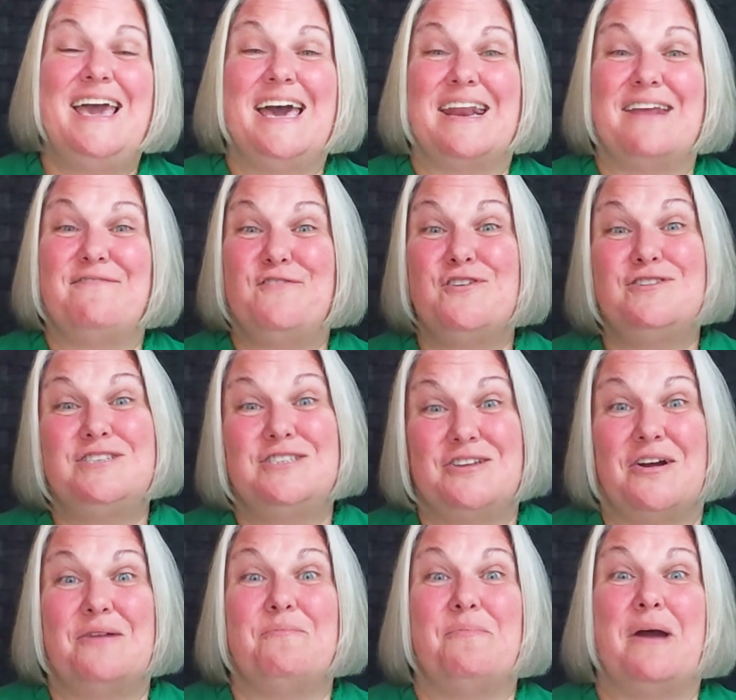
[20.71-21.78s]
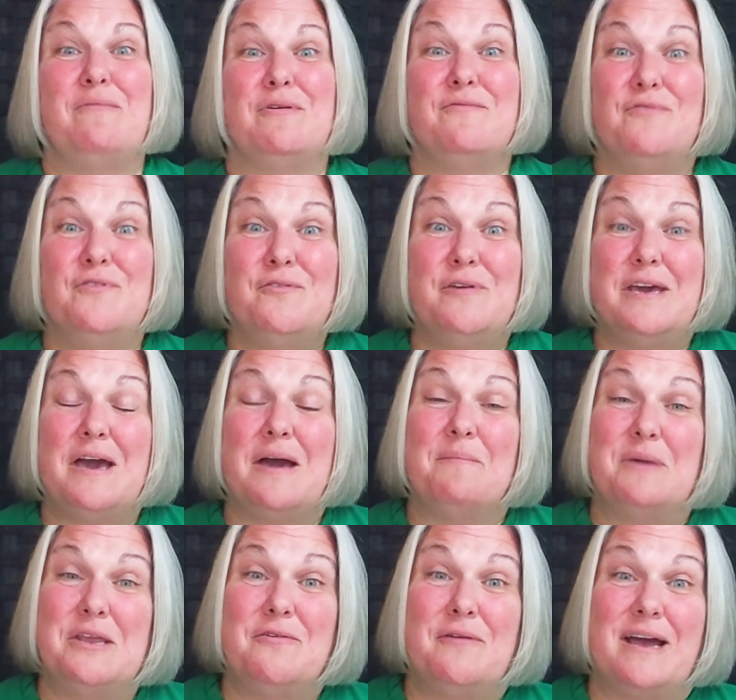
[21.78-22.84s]
And I first start by reviewing
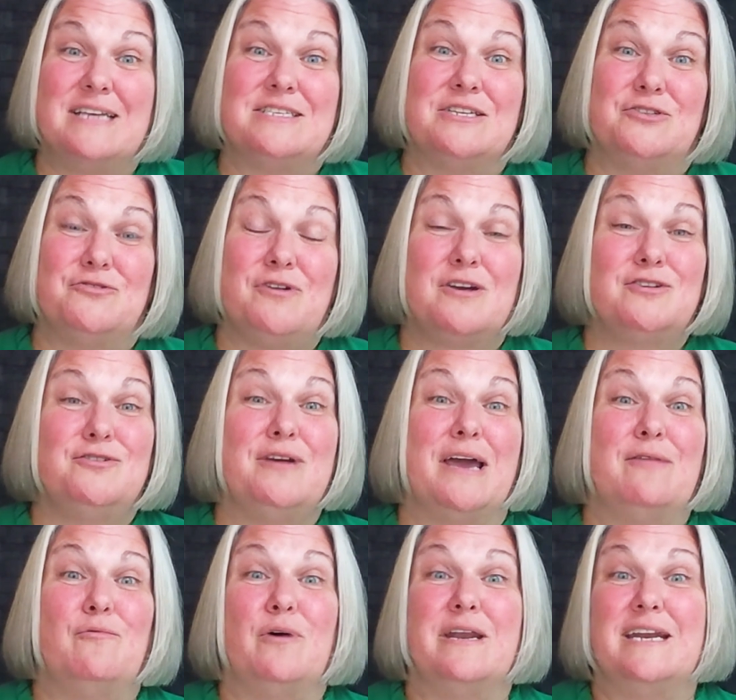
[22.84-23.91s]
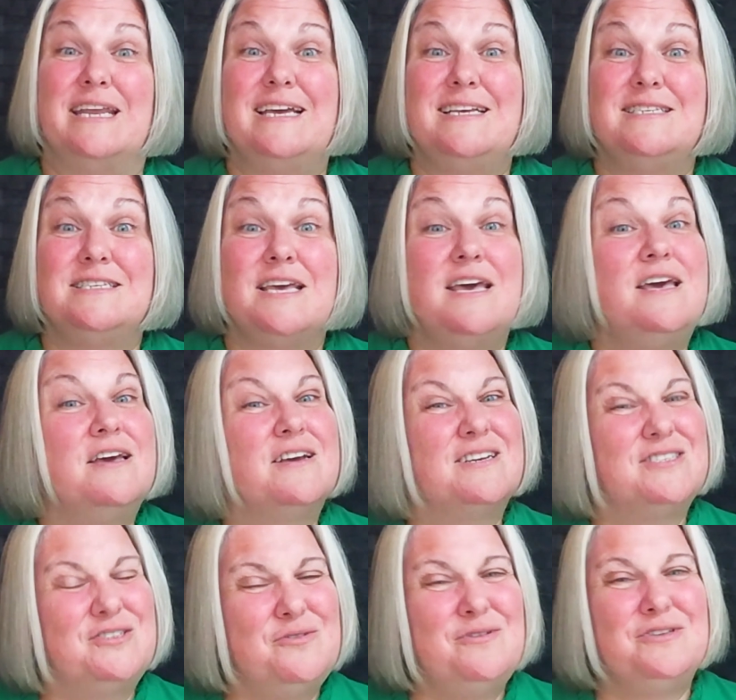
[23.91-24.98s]
amino acid structure and what it is,
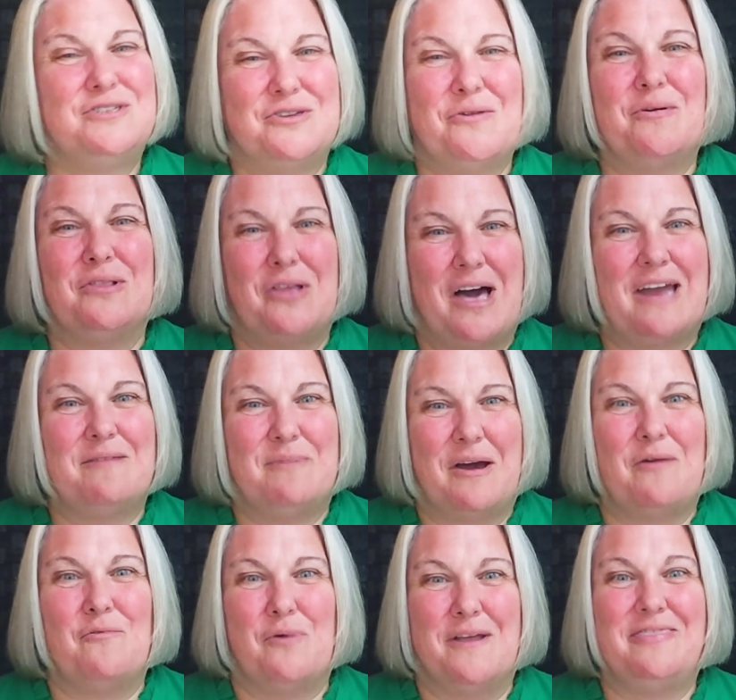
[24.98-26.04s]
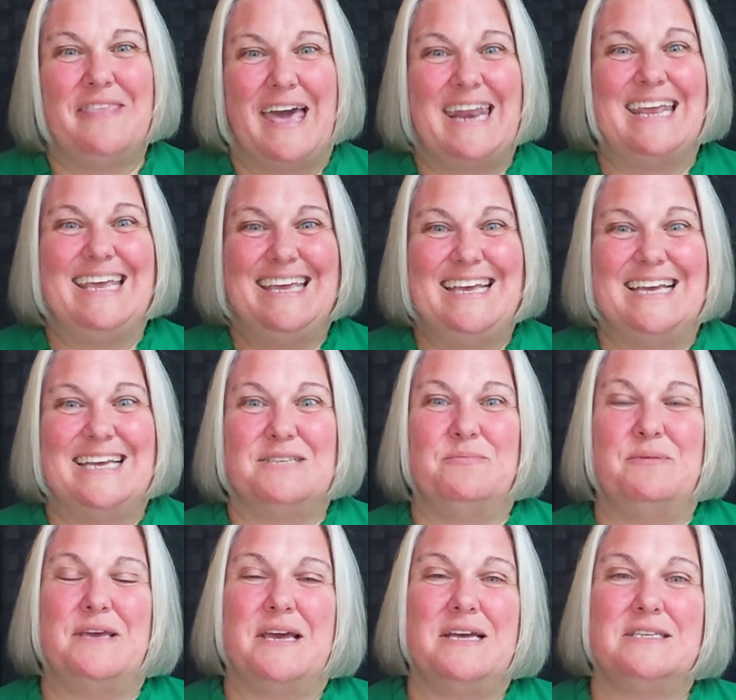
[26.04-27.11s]
because students know a lot about what that is
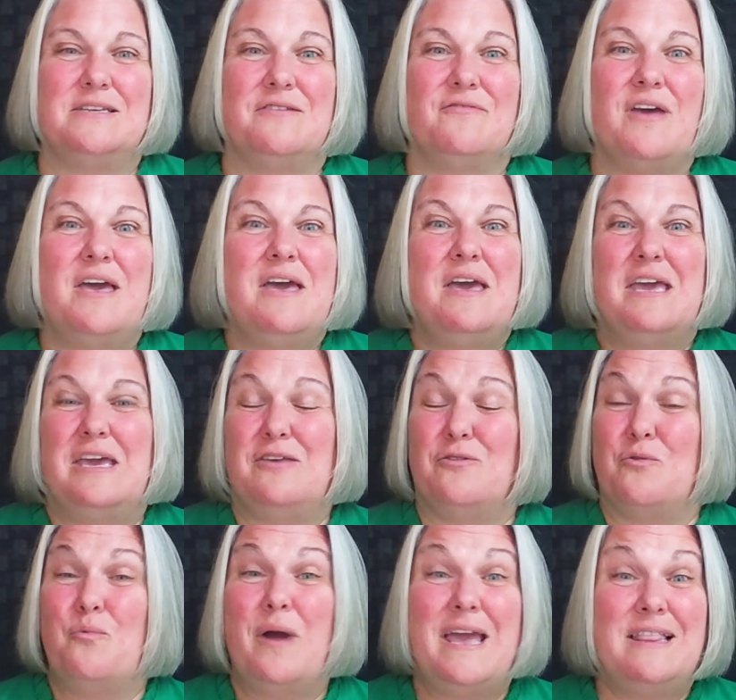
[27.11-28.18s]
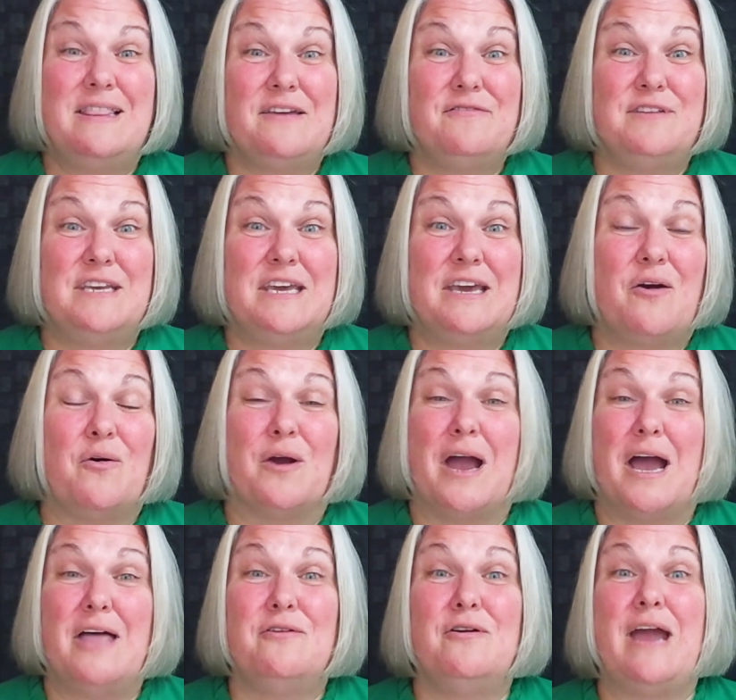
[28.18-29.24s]
because of either weightlifting or
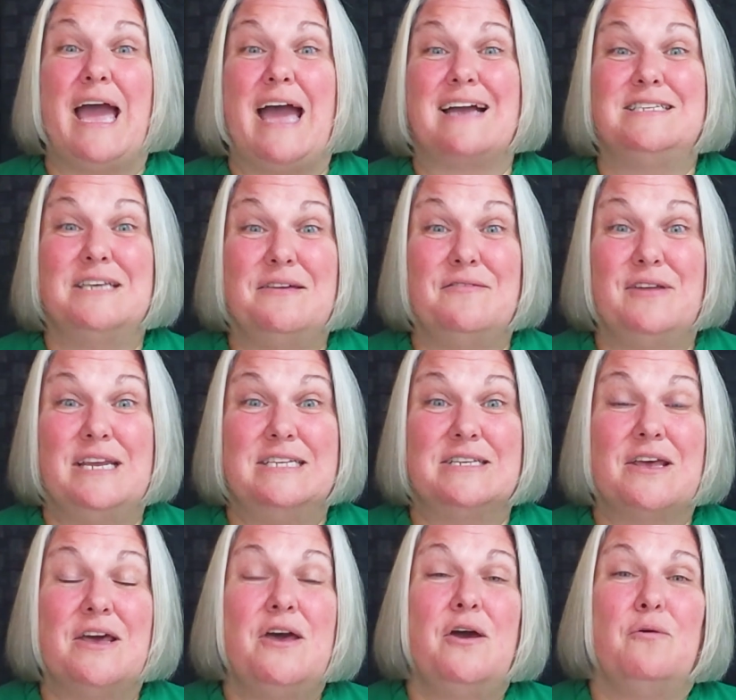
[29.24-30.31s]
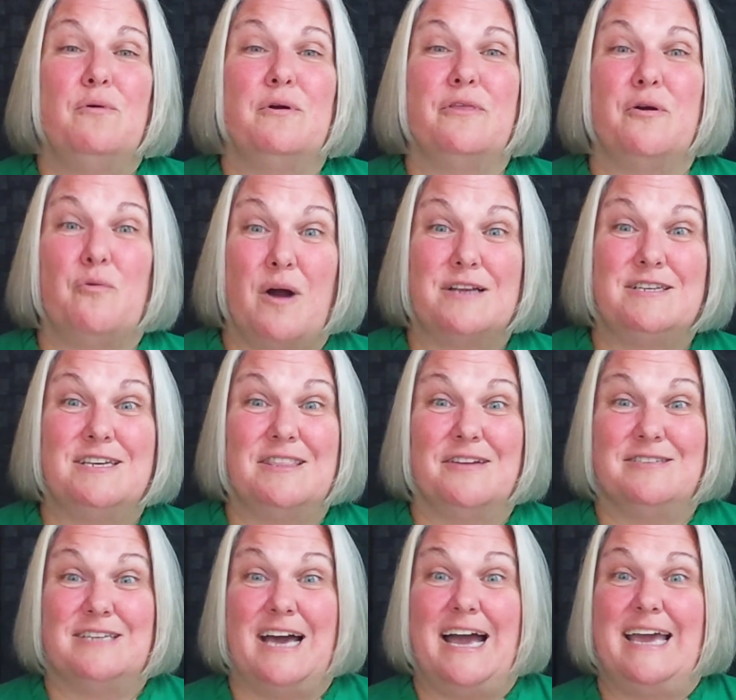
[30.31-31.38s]
other activities where they're watching their
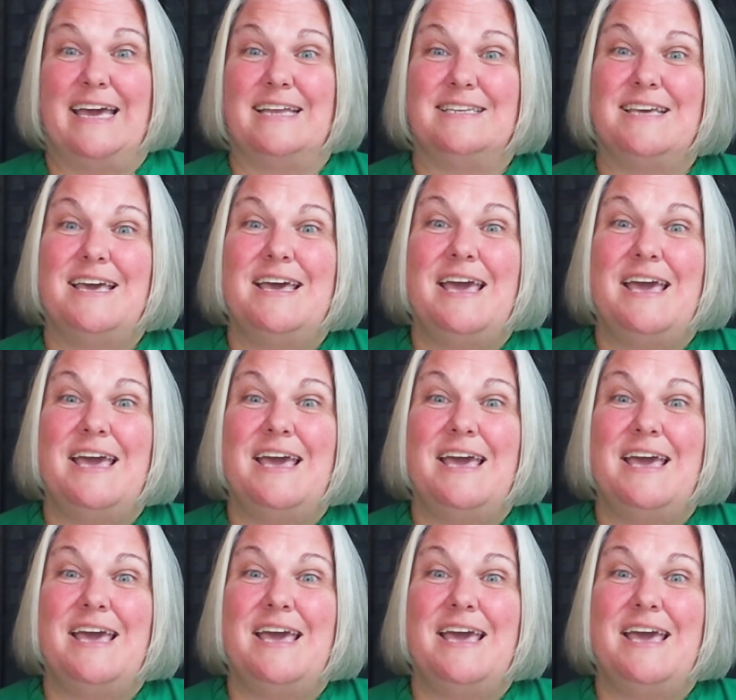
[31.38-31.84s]
diet.